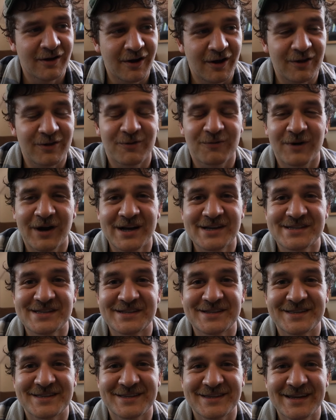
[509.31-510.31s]
otherwise
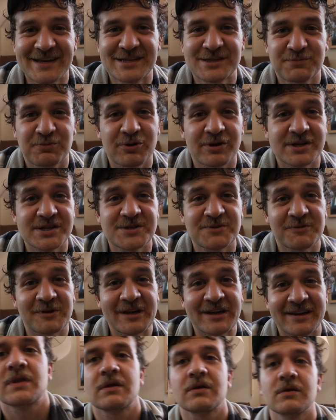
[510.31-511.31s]
it's pretty
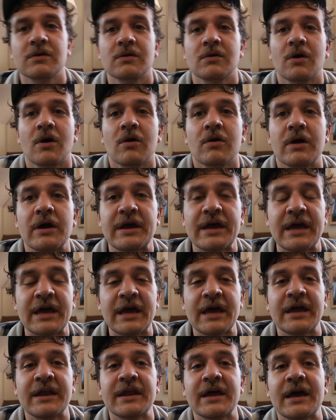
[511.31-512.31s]
sweet. Alright,
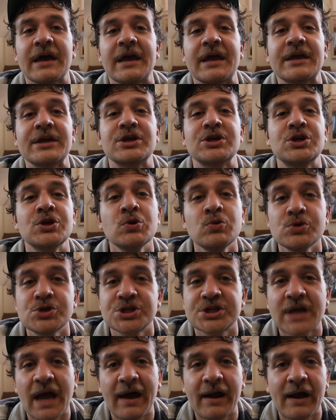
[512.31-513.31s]
and a huge
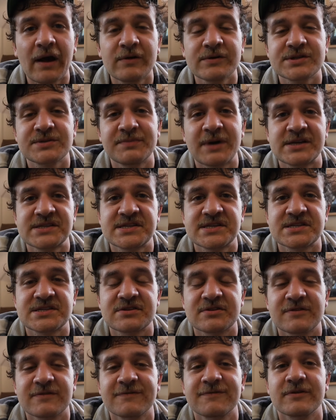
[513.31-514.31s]
shout out to my
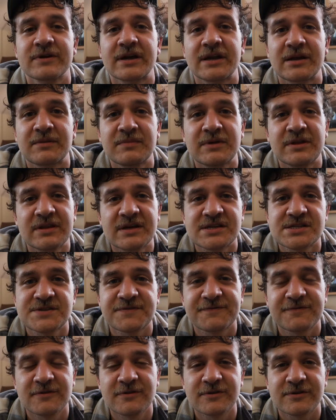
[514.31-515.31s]
sister for getting me this
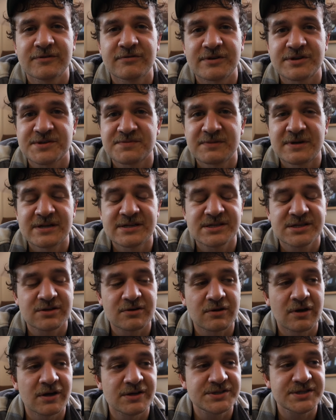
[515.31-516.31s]
for Christmas,
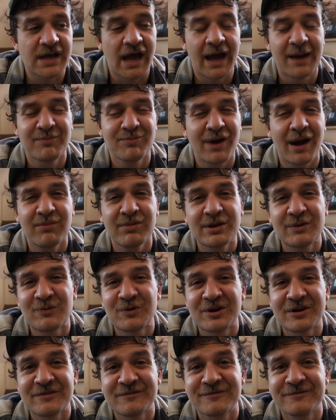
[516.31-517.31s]
or else I probably
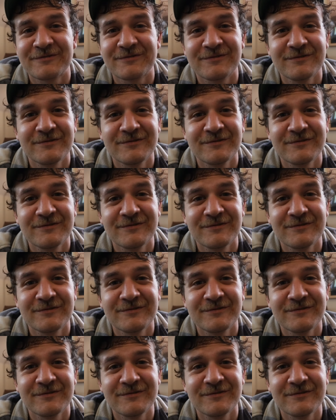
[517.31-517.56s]
would have